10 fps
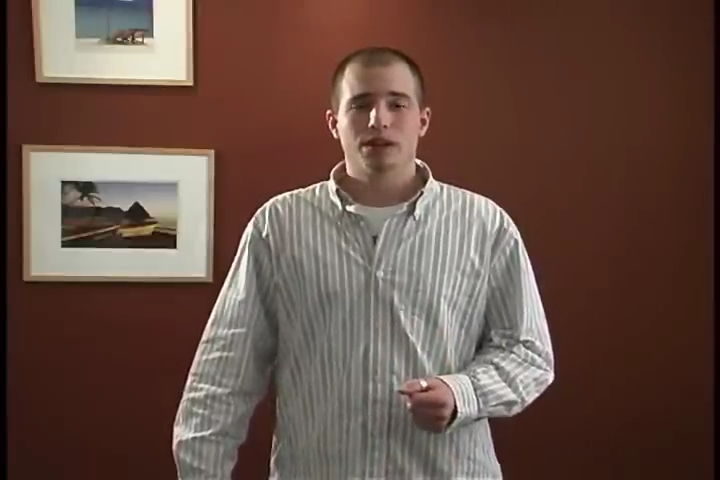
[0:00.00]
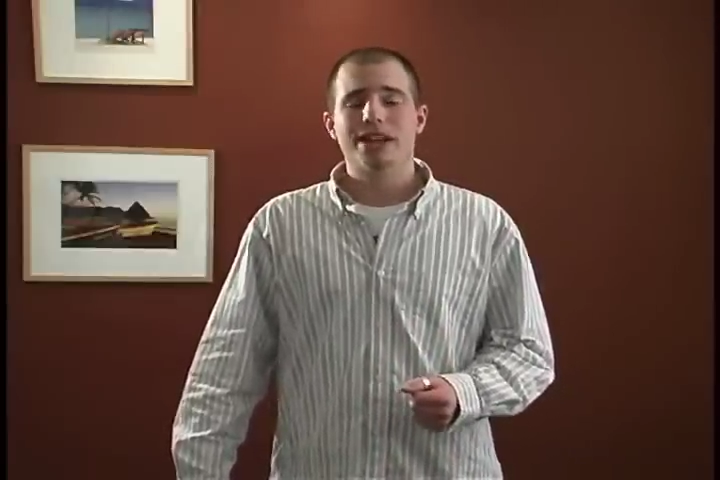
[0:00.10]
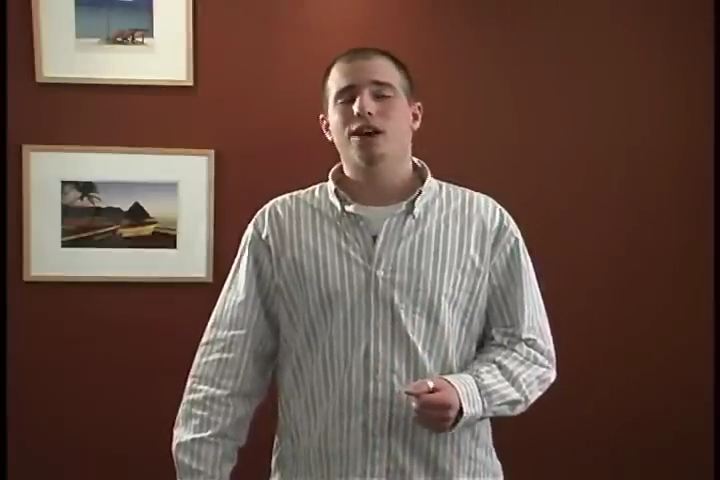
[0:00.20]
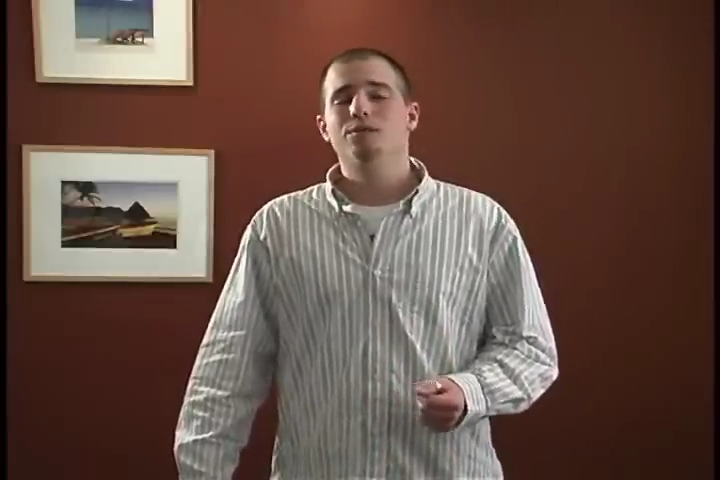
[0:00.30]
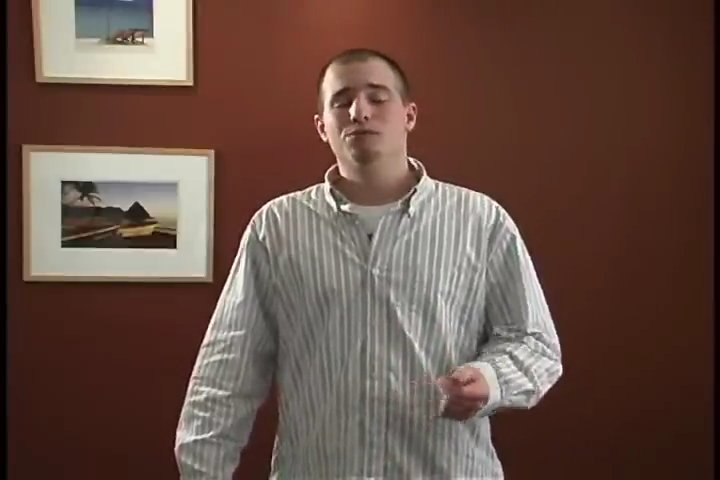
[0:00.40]

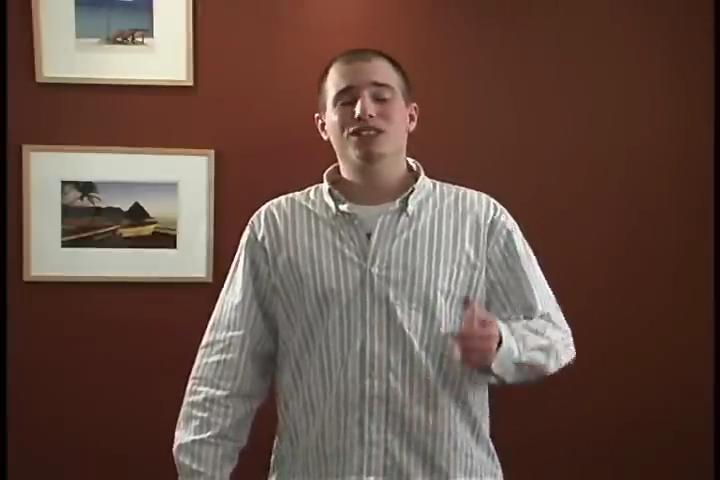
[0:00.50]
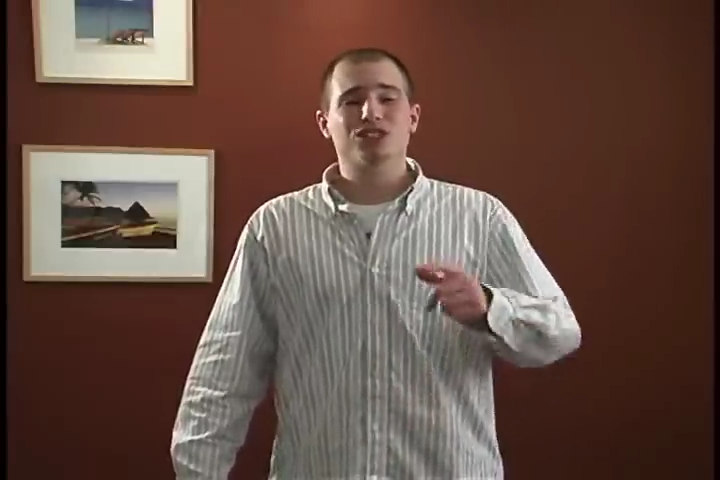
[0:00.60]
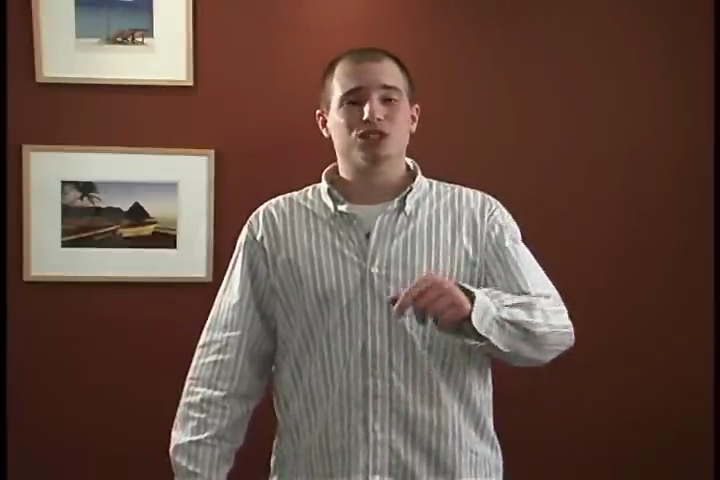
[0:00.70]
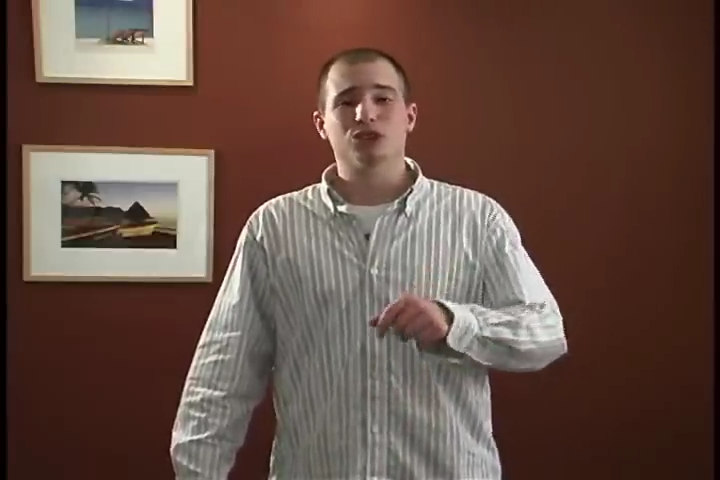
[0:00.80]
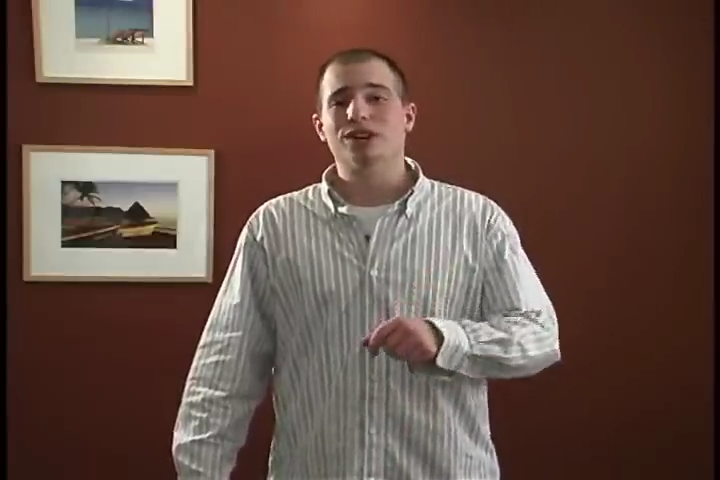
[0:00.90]
Now, this
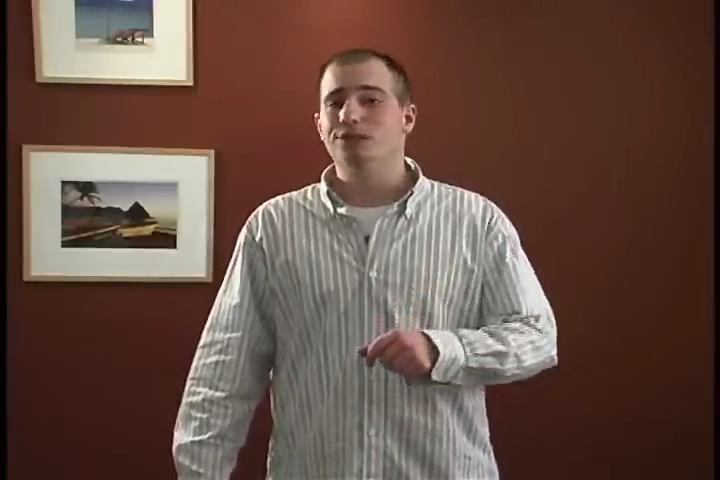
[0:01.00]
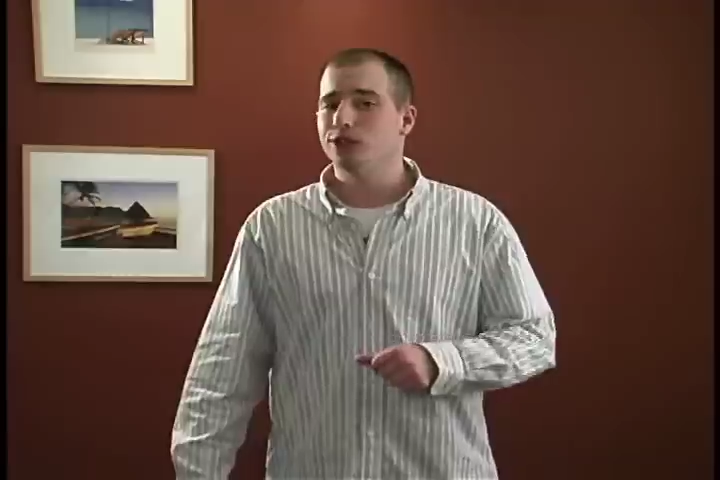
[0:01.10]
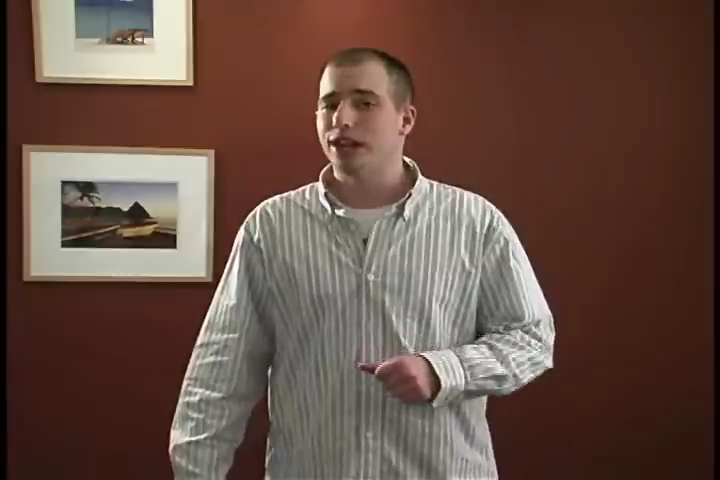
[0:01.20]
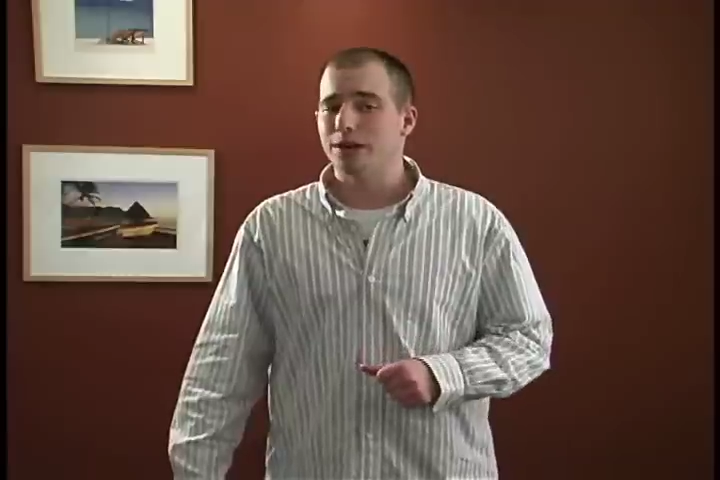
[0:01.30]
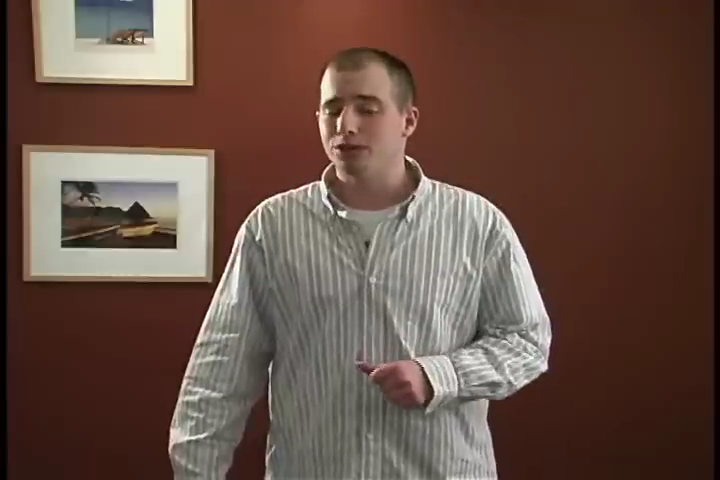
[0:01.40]
is great for
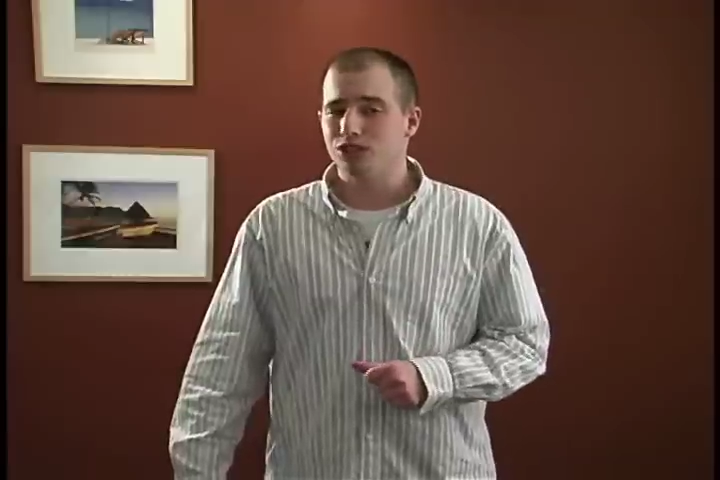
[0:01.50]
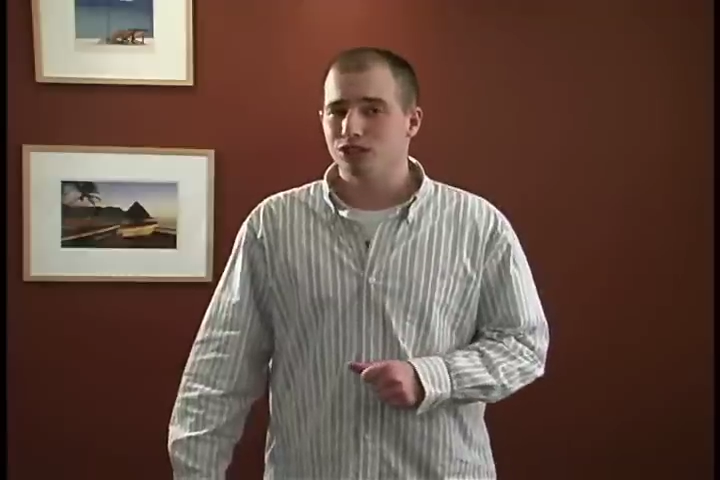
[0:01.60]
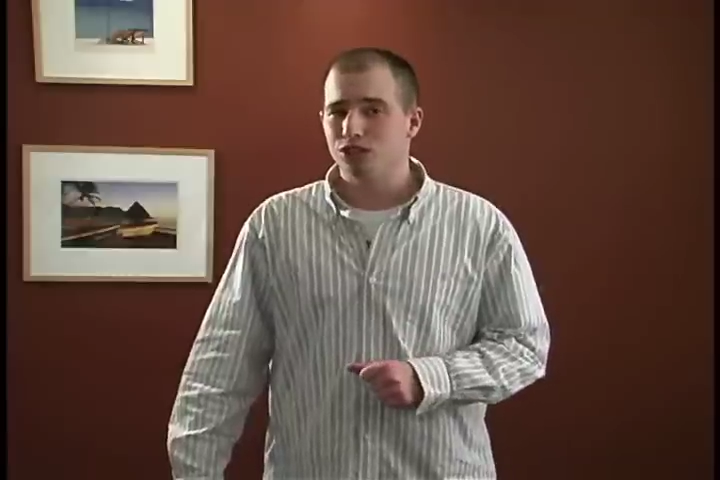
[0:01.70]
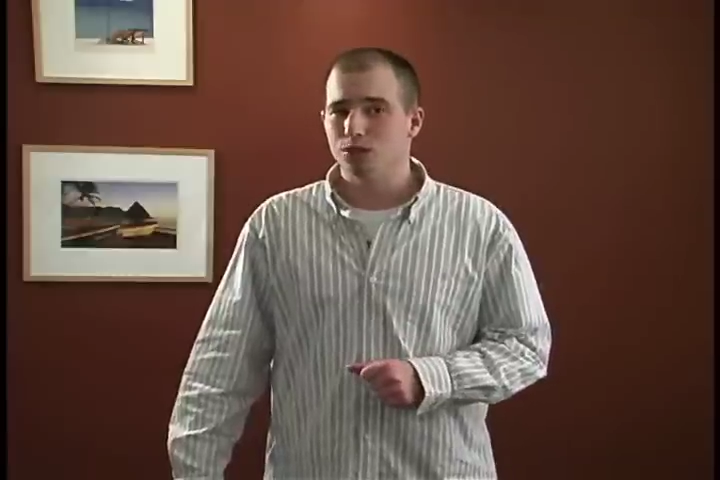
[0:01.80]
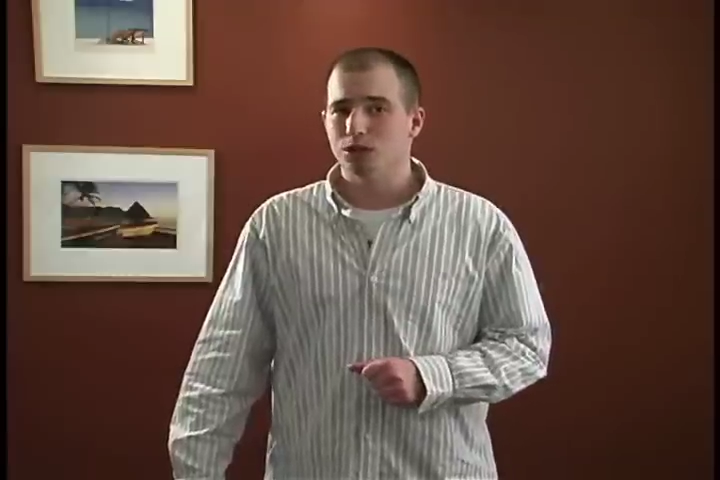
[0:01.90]
your average
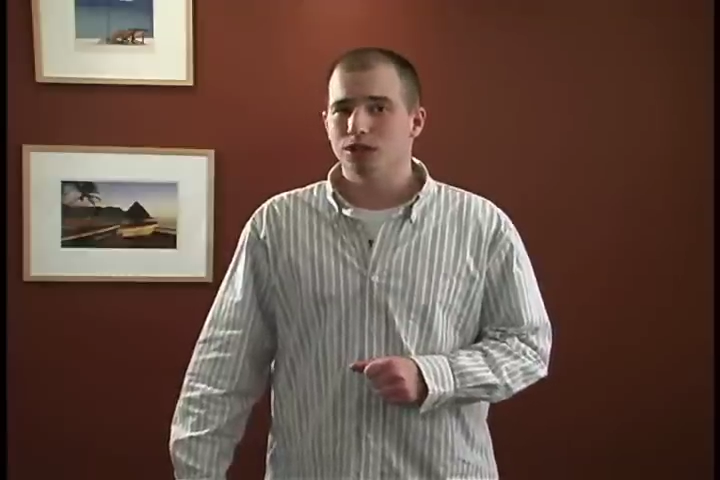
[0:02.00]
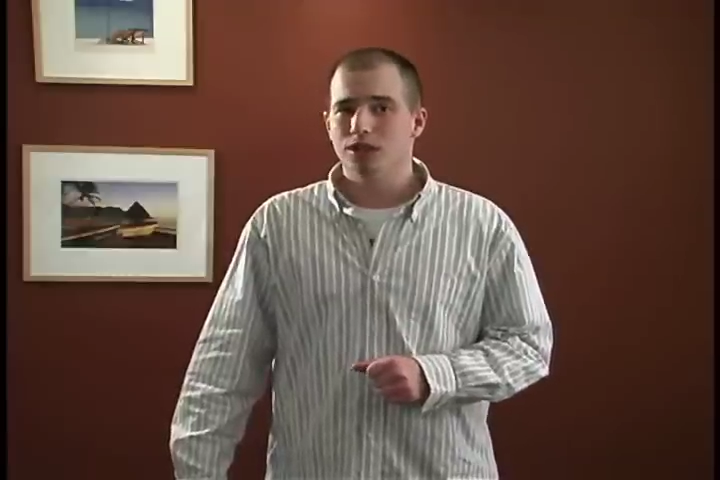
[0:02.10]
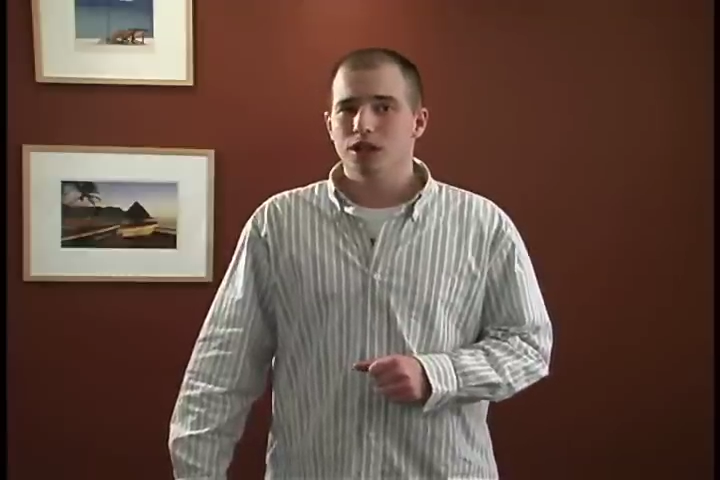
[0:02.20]
consumer,